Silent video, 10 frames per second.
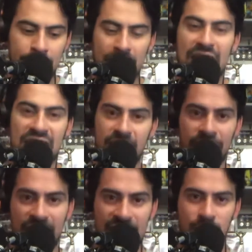it's the
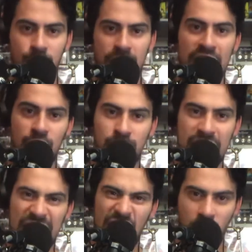feeling you get. You
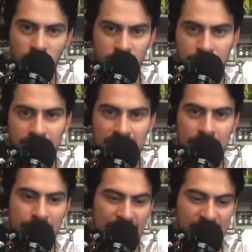get that horror feeling
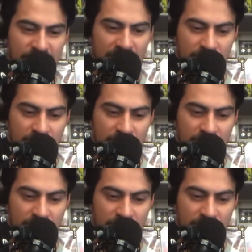back of it.